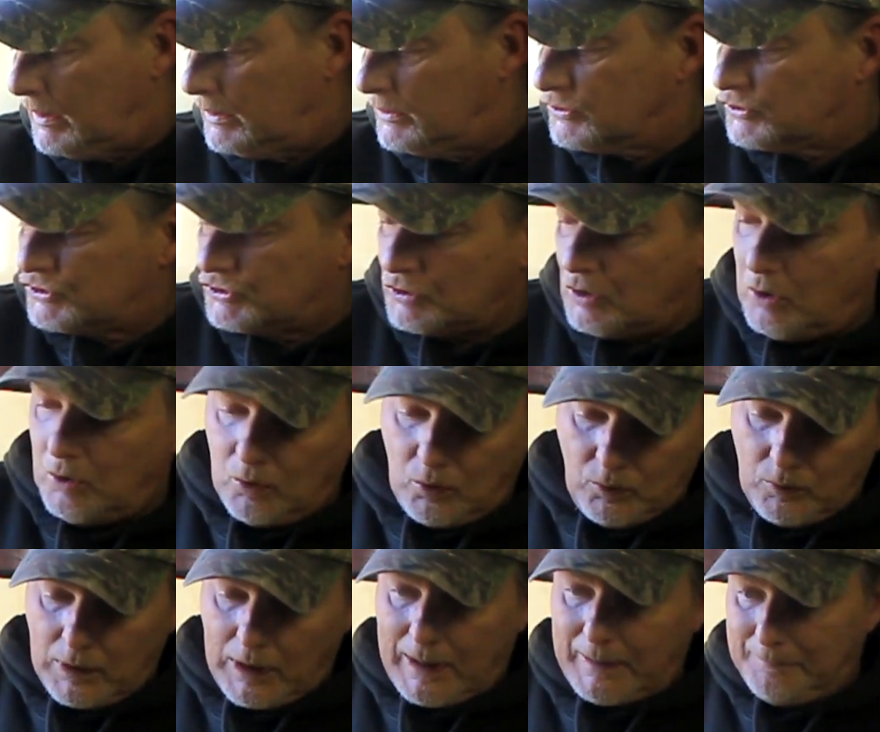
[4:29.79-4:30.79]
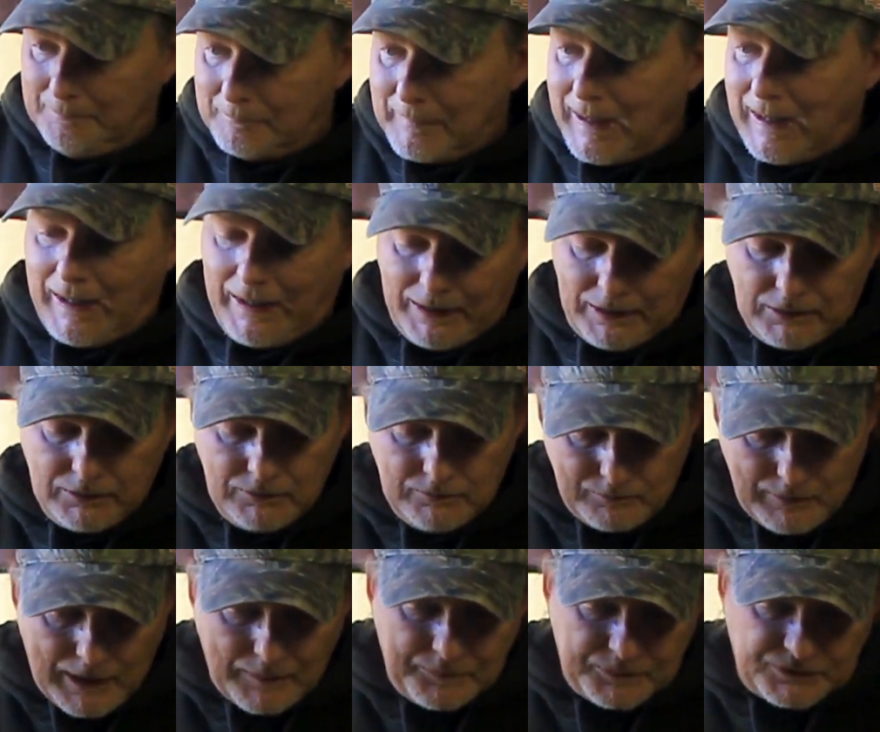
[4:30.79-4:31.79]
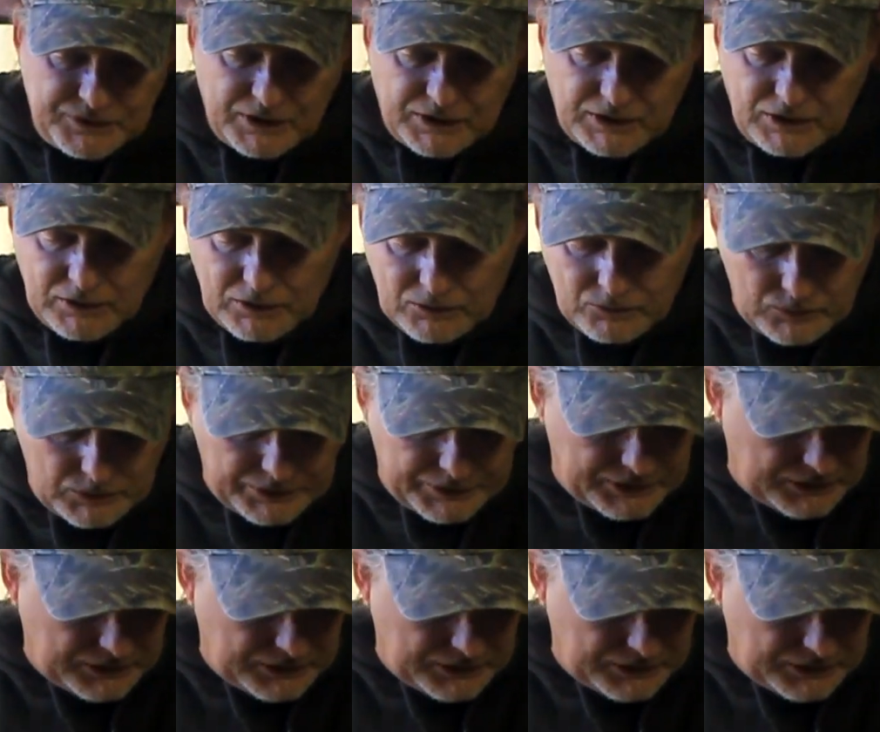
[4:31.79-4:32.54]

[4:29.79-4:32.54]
So on my particular one